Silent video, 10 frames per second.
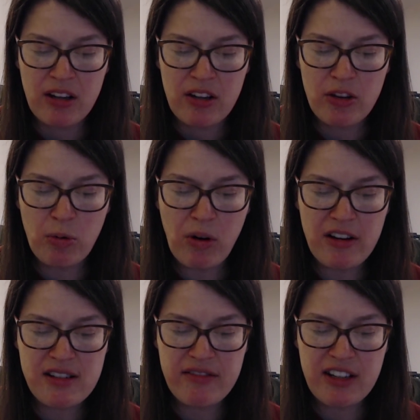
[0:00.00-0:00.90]
The
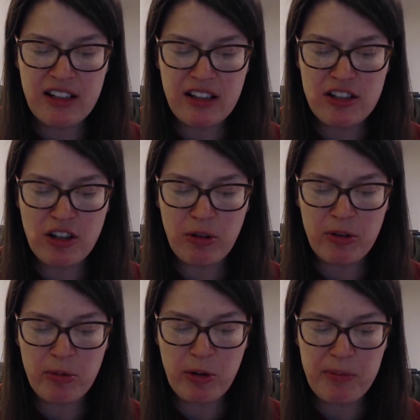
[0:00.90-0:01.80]
walls of the young adult
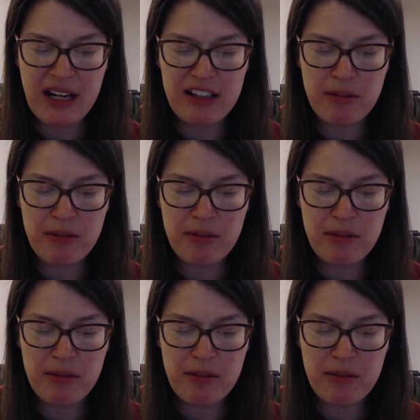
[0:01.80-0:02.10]
room were painted